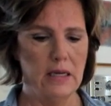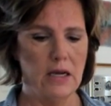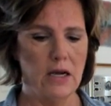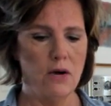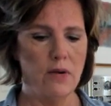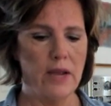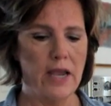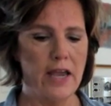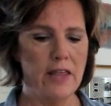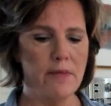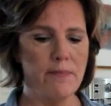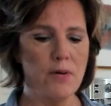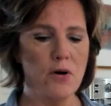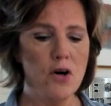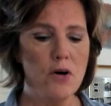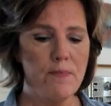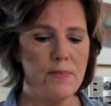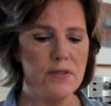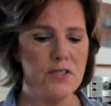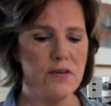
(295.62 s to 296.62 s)
Okay, the
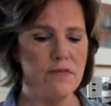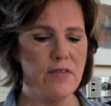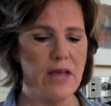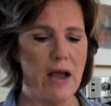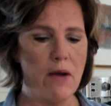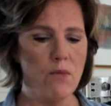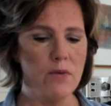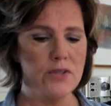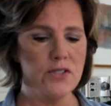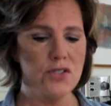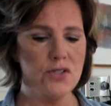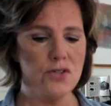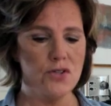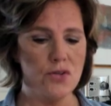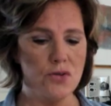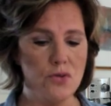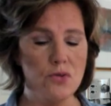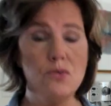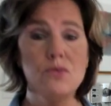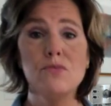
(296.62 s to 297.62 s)
purpose of that was
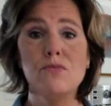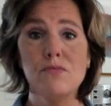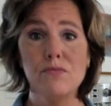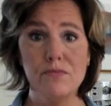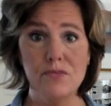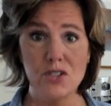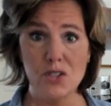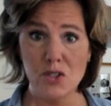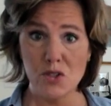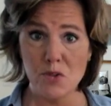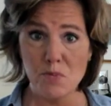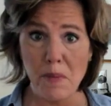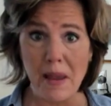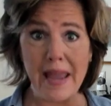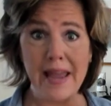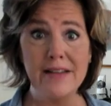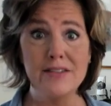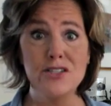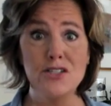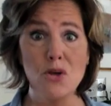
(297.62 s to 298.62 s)
to
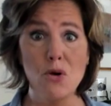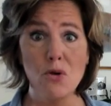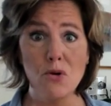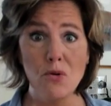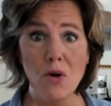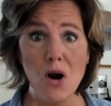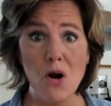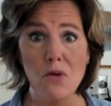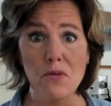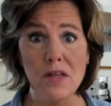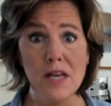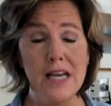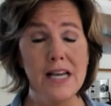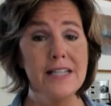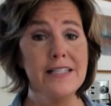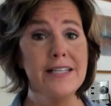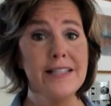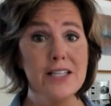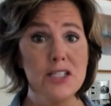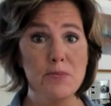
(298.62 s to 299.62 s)
expand soul growth?
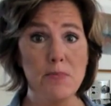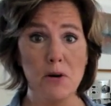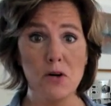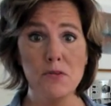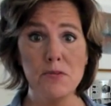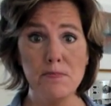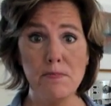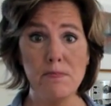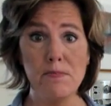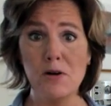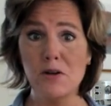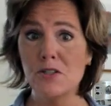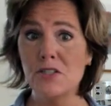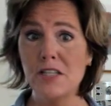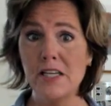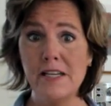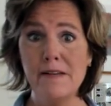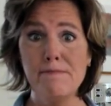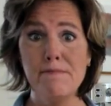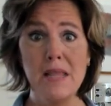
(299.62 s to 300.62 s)
Did this
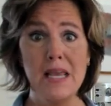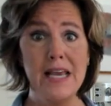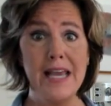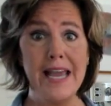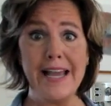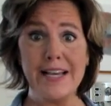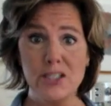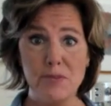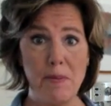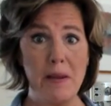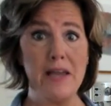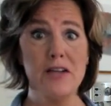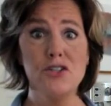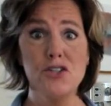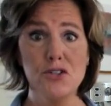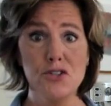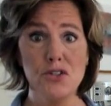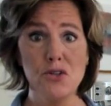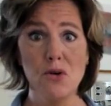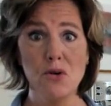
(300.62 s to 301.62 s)
person expand
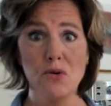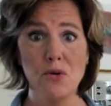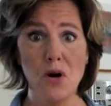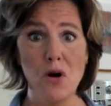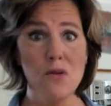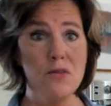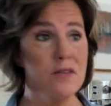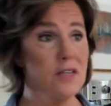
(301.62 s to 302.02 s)
your soul growth?